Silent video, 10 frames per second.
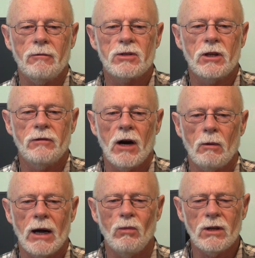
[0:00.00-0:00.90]
from so far
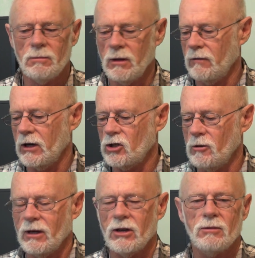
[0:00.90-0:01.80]
away was a bit of an issue
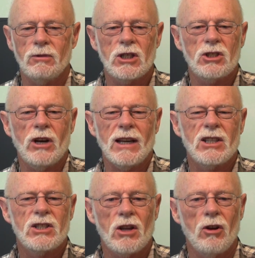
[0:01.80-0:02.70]
because it was just tracking
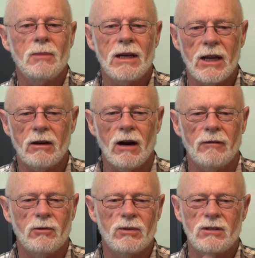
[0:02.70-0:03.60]
so many
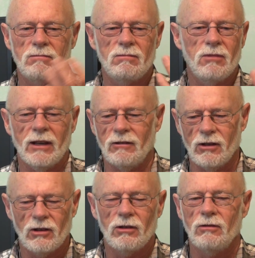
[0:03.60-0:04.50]
aircraft. It was like
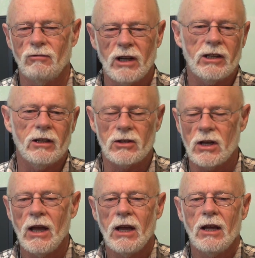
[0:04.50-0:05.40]
ridiculous.
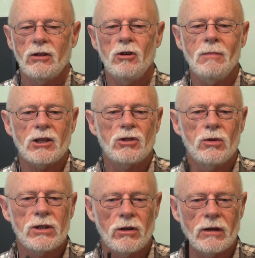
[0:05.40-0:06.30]
Too much
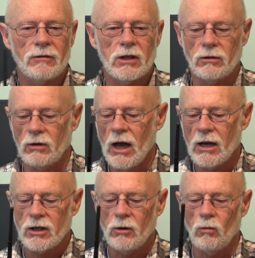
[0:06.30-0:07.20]
noise, not enough signal.
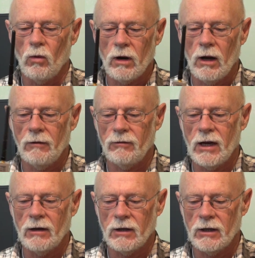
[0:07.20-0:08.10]
So what I've done